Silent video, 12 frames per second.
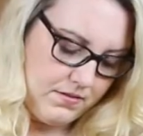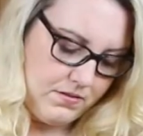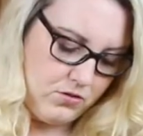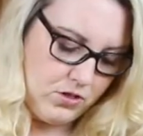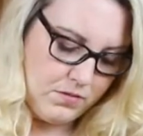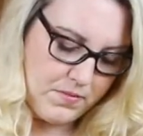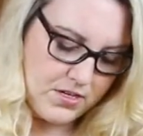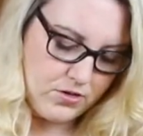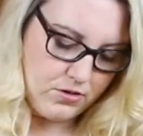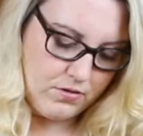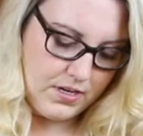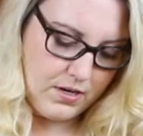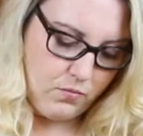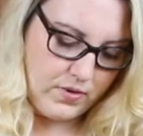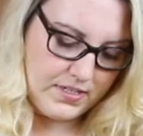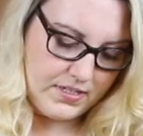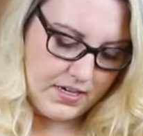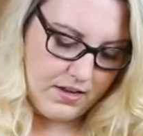So just make sure you get it
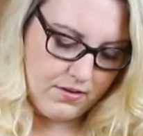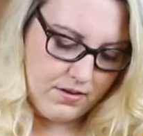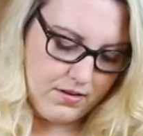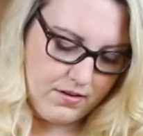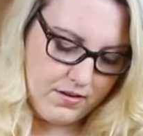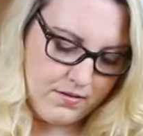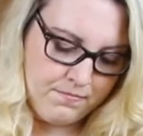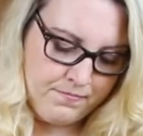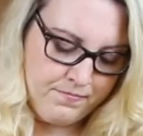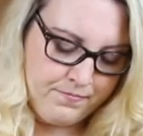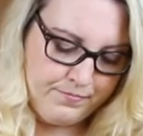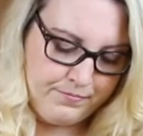whisked together good.